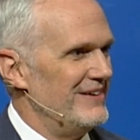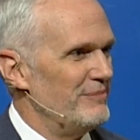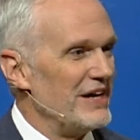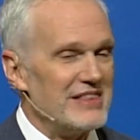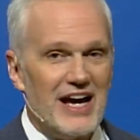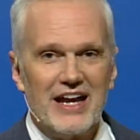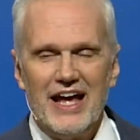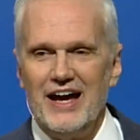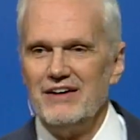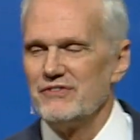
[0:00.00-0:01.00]
might that
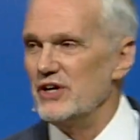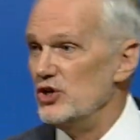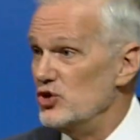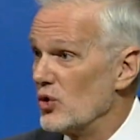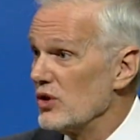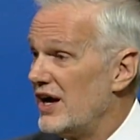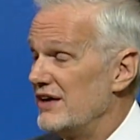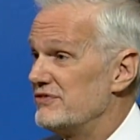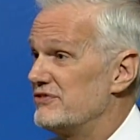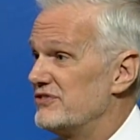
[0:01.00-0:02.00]
have in your
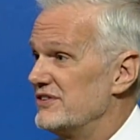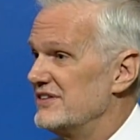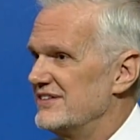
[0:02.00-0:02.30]
life